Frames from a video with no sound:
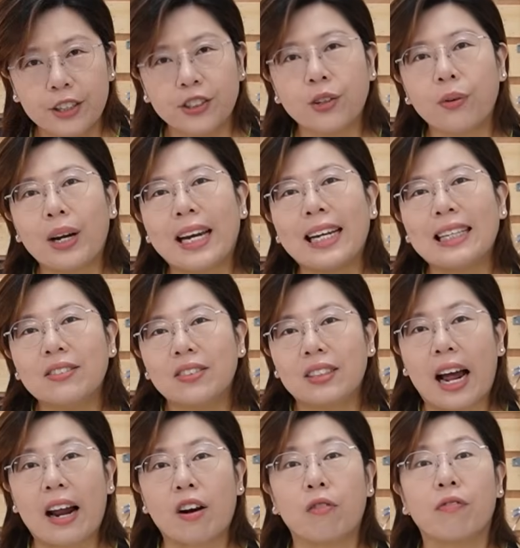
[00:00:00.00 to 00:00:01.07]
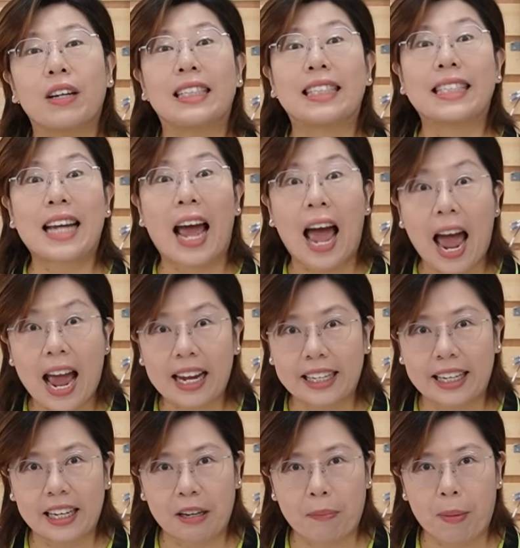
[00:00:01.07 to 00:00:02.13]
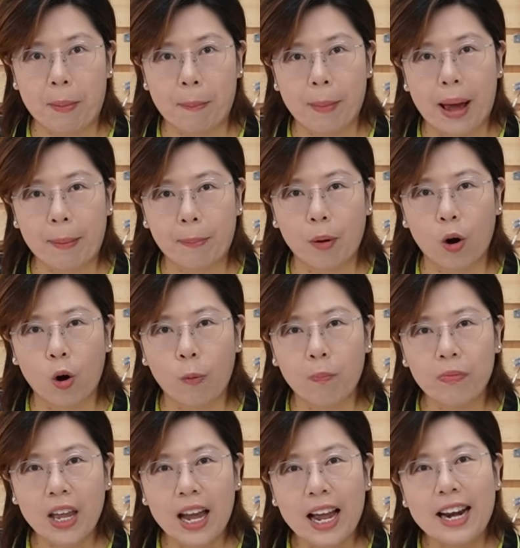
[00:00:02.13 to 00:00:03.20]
So instead of a 10 gigabit backbone,